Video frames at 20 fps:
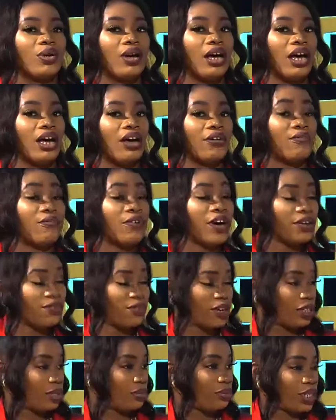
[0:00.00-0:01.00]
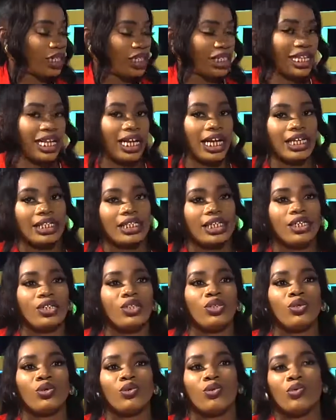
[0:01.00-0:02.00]
uh, five fashion basics, like I said.
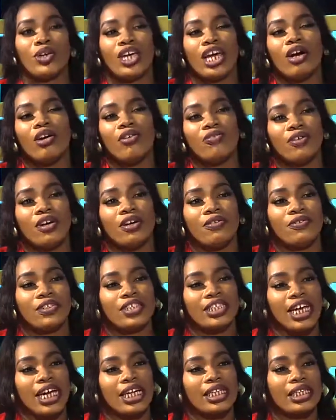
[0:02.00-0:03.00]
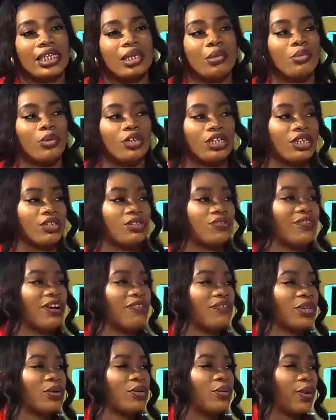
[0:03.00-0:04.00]
So we can't overemphasize the importance of
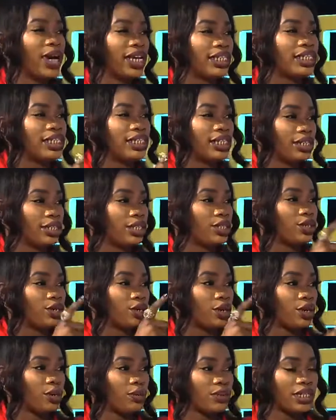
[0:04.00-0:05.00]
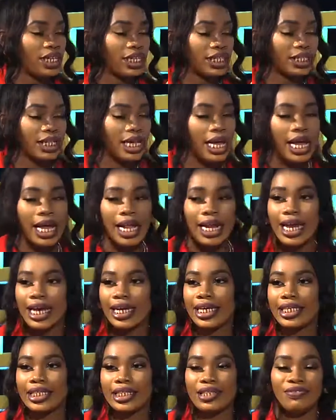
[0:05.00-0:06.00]
having a white shirt in your closet. Like it's